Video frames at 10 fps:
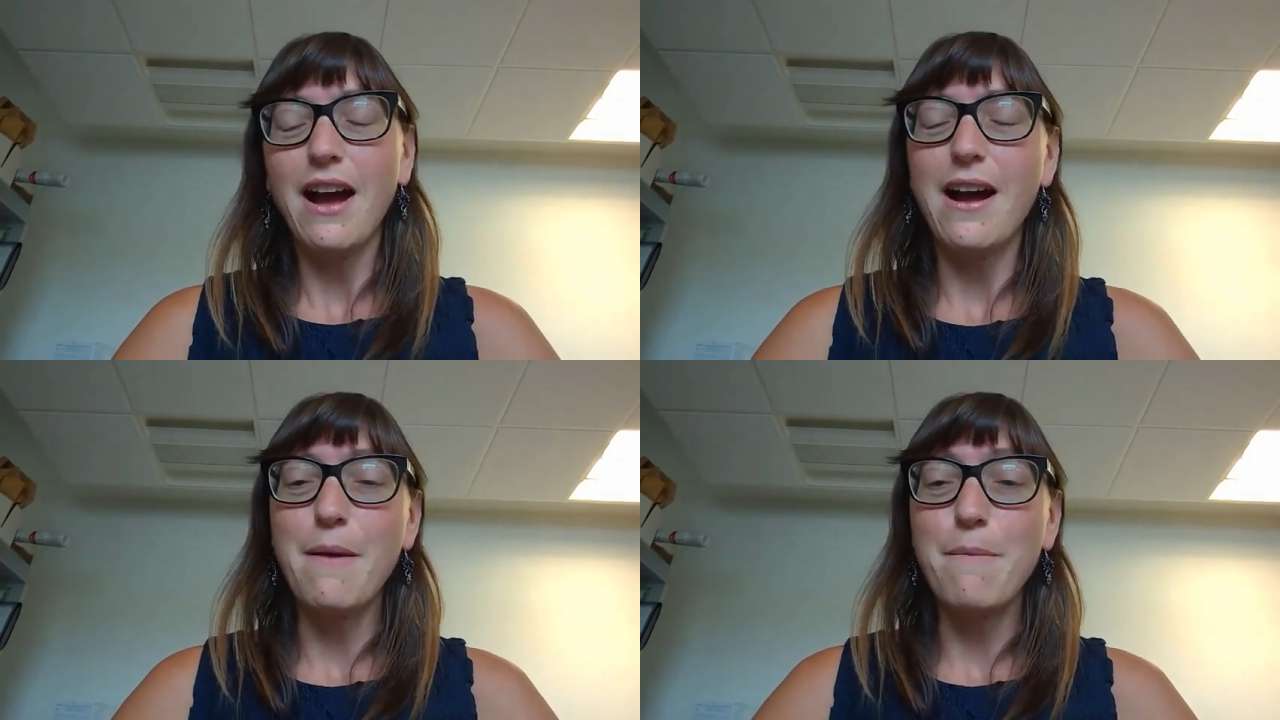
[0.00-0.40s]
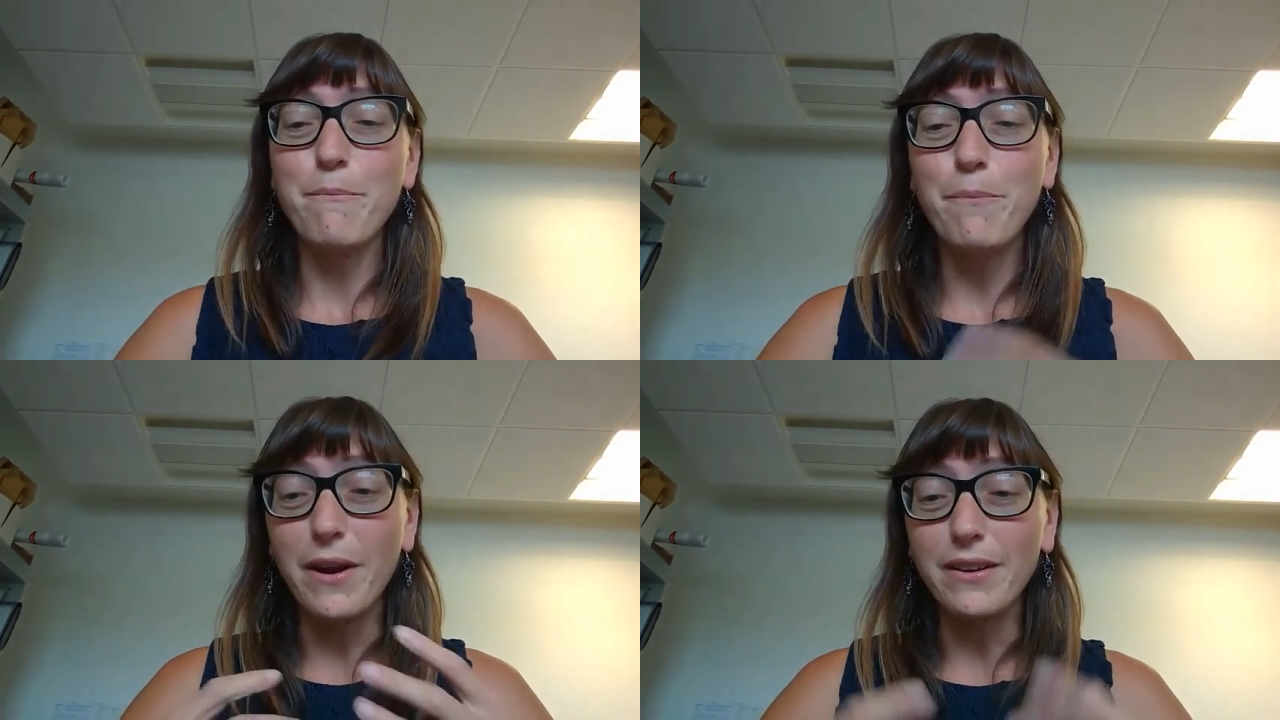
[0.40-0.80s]

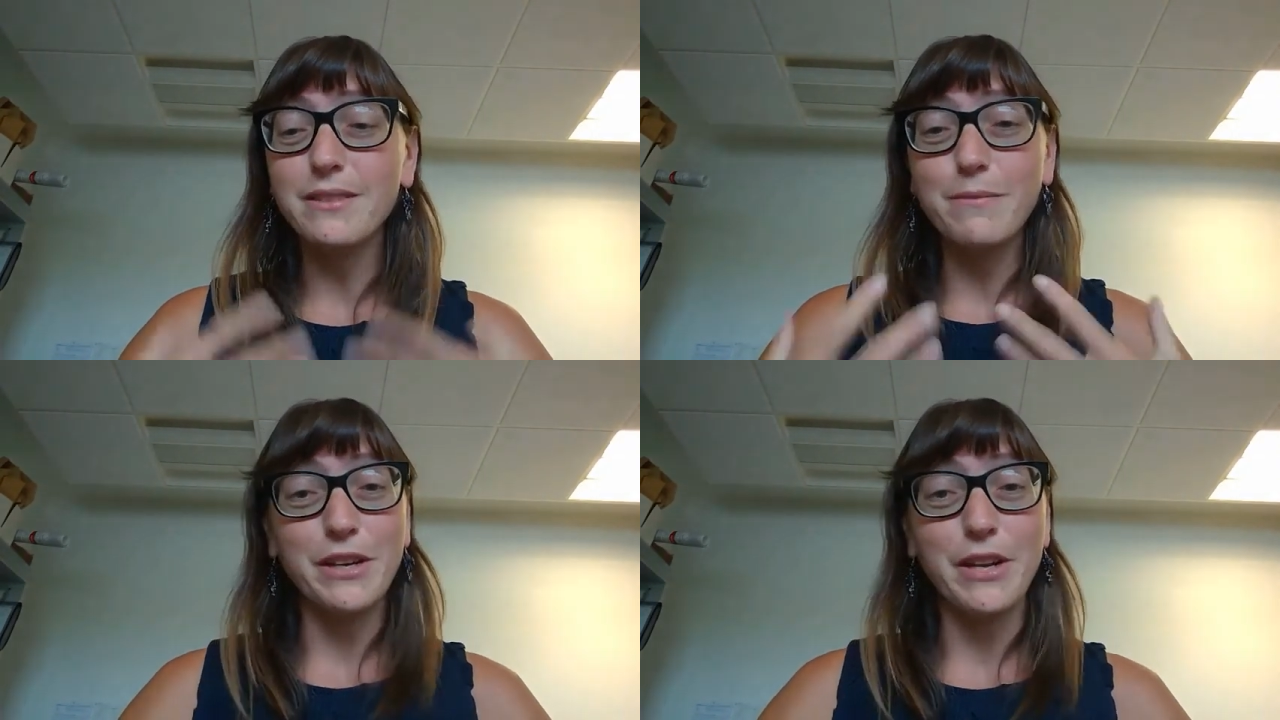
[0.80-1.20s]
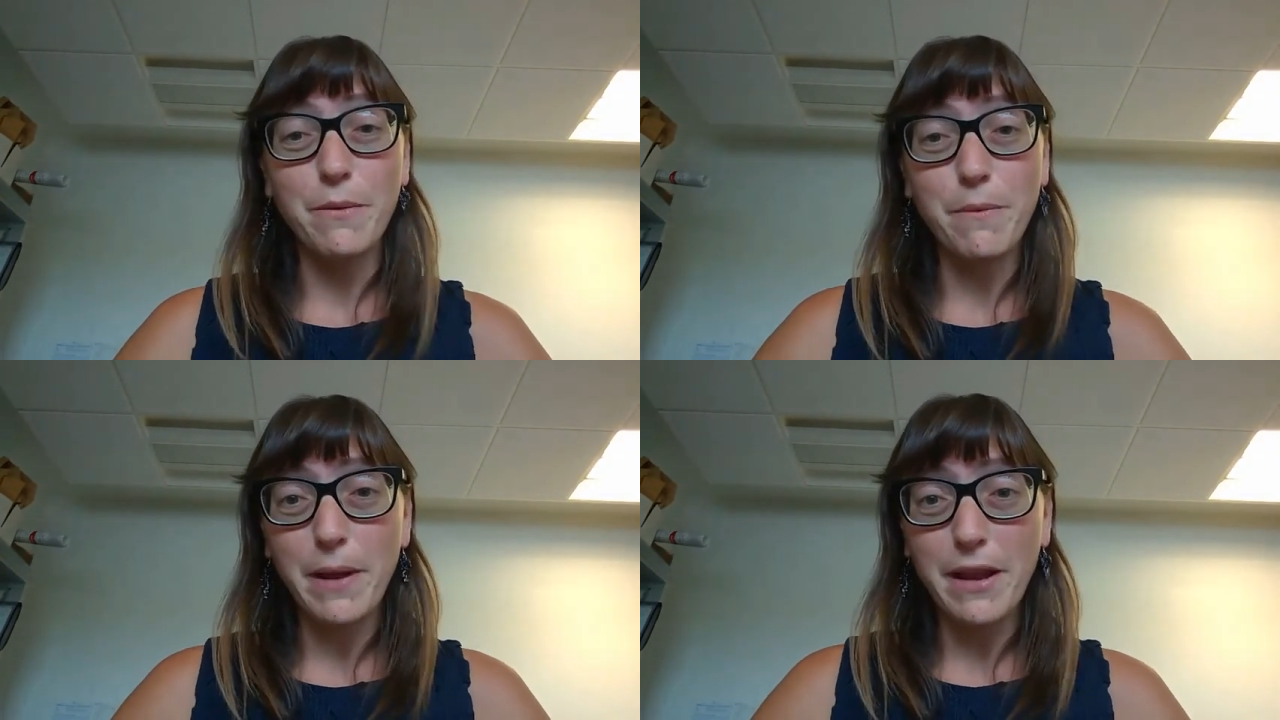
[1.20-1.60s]
But
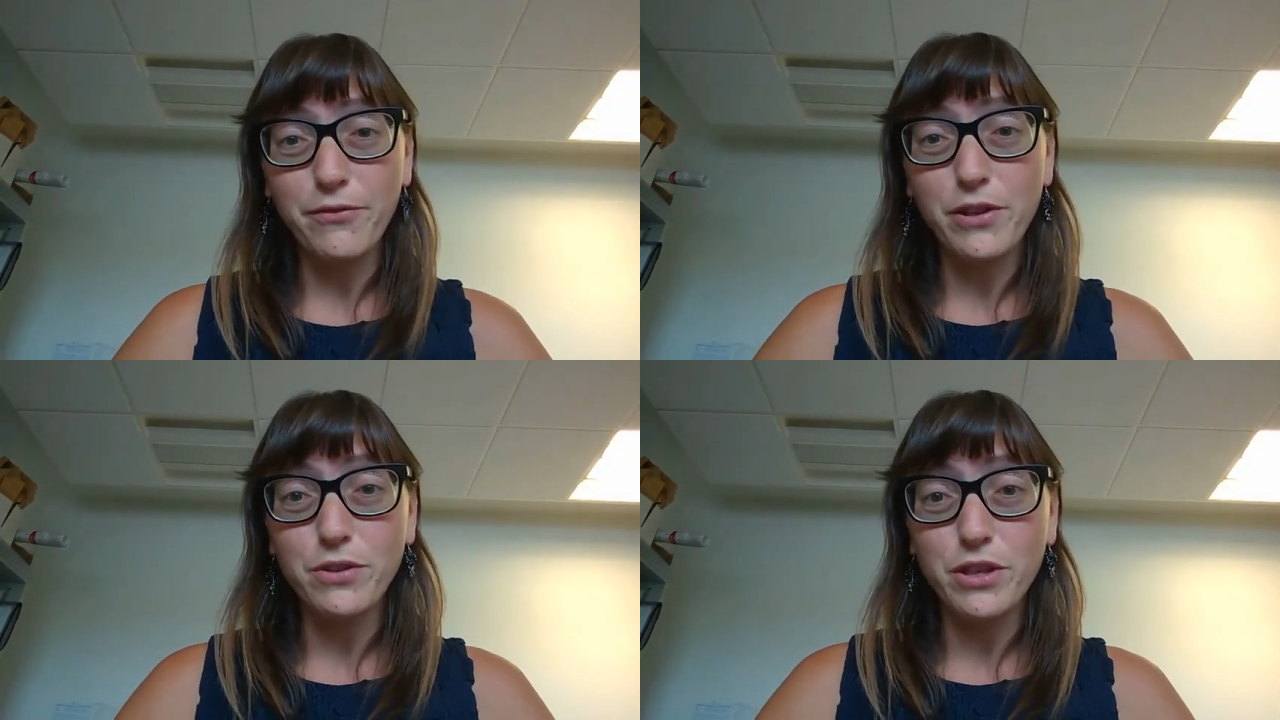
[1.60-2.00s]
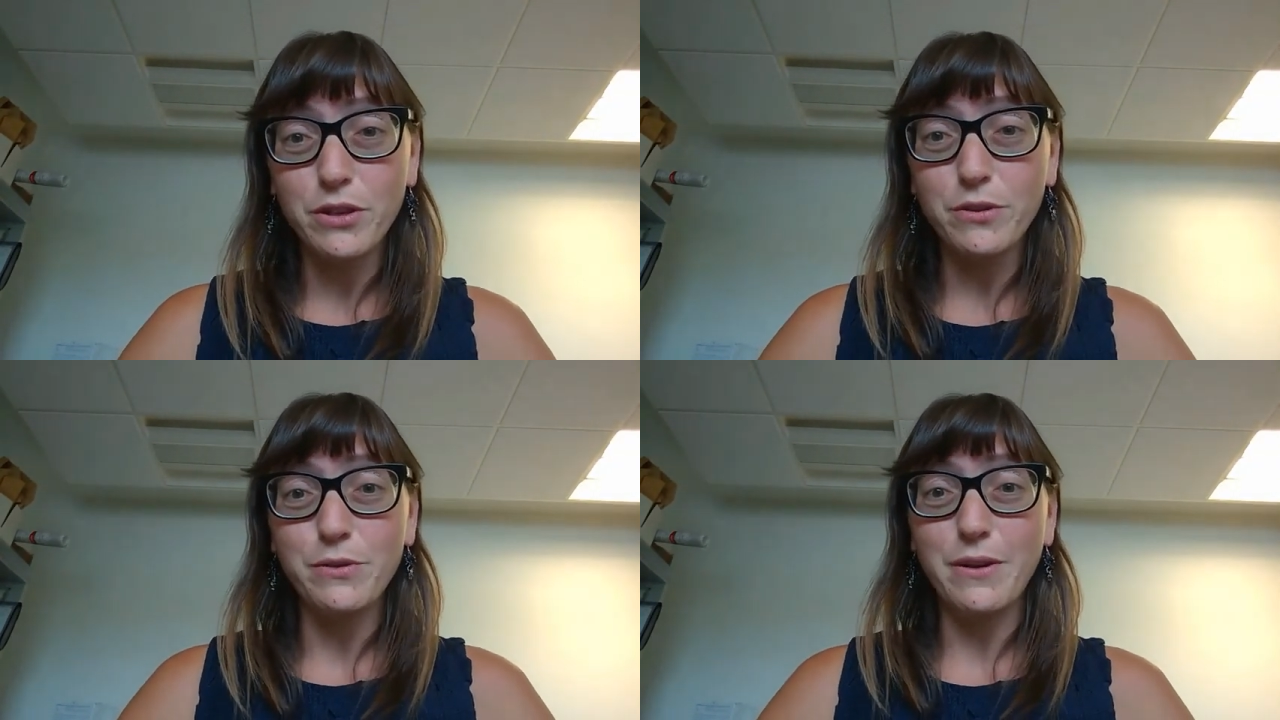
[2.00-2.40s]
if you
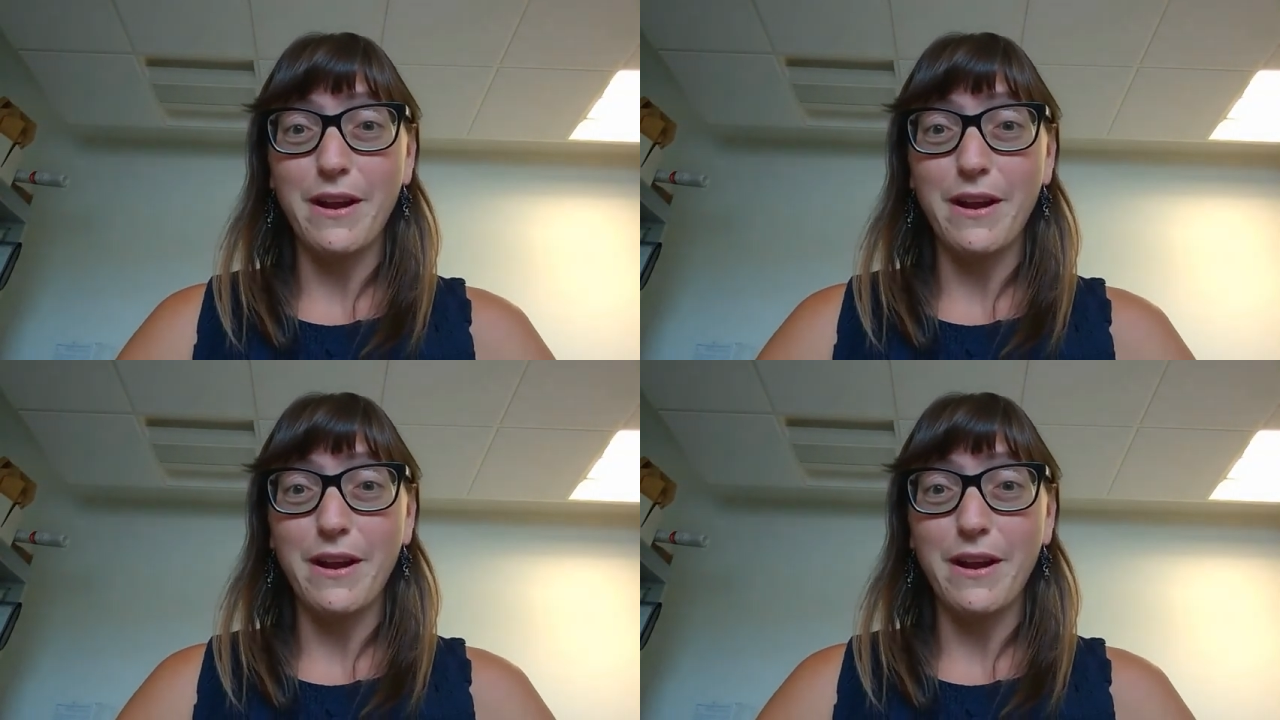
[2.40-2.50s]
do